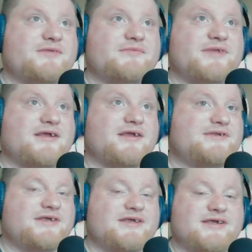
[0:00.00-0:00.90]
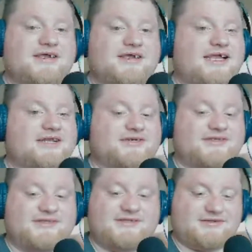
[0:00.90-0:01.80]
Sometimes it
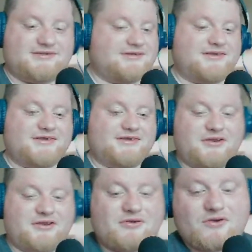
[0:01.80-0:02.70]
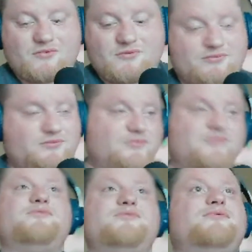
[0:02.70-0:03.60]
just, you don't know
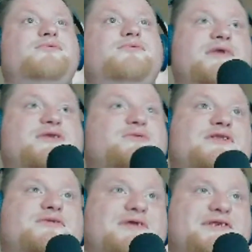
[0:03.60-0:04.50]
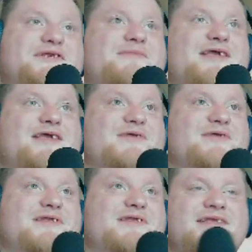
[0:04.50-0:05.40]
which one's which sometimes, but
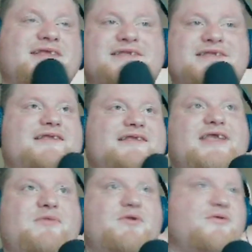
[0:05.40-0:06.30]
it's in the same universe.